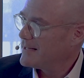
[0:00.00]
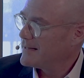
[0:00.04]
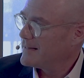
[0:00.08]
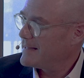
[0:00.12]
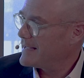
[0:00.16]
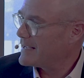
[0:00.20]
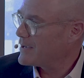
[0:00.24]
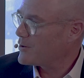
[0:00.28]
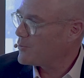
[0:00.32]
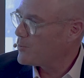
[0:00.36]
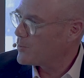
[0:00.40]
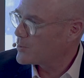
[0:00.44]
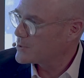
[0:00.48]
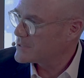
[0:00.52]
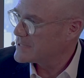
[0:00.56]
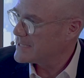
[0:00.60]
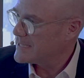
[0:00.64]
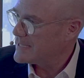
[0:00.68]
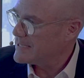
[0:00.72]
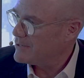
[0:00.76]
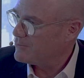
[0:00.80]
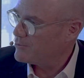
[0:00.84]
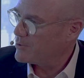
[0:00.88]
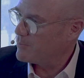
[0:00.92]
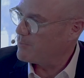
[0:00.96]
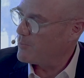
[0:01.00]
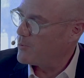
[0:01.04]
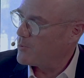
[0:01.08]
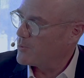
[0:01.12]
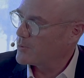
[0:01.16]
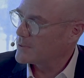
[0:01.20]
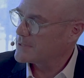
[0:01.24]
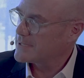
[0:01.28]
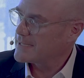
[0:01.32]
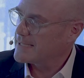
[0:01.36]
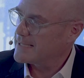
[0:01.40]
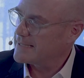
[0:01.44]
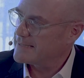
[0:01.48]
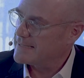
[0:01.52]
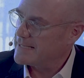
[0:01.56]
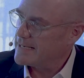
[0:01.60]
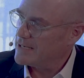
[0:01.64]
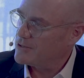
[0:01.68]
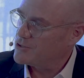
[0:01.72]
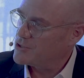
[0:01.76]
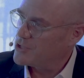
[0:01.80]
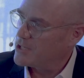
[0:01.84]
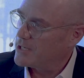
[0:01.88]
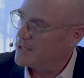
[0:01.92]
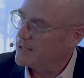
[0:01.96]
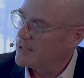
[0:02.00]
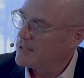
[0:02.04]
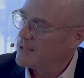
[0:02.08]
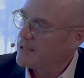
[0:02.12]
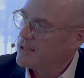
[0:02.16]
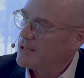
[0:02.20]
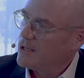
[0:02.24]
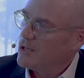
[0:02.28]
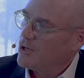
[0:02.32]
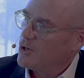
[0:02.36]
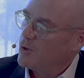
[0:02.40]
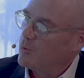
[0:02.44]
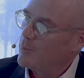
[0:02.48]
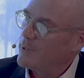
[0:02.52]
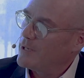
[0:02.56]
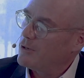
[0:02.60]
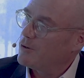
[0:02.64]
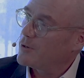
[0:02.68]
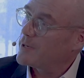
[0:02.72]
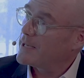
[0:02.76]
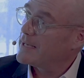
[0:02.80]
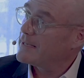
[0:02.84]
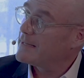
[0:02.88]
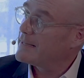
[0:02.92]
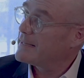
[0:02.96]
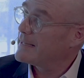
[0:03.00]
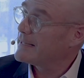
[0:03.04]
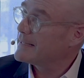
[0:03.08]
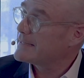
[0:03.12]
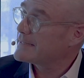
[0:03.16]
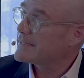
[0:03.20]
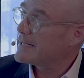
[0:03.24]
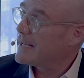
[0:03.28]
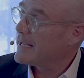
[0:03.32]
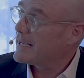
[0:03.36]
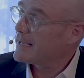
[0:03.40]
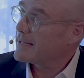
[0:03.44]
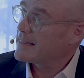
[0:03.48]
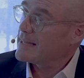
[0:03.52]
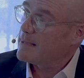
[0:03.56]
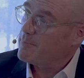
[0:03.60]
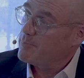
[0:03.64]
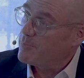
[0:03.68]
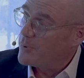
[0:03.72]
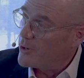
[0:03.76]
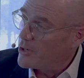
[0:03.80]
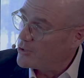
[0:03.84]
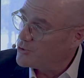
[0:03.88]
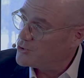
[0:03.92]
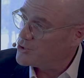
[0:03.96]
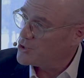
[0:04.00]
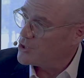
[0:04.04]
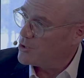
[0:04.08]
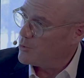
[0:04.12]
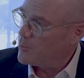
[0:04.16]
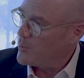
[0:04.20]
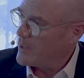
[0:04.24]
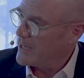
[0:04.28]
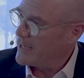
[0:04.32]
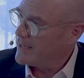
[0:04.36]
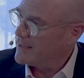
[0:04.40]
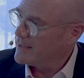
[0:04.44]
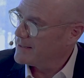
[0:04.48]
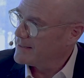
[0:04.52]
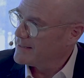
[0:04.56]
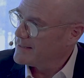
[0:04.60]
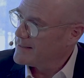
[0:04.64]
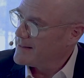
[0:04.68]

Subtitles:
their quarterly reports, etc.? We look at things like their brochureware.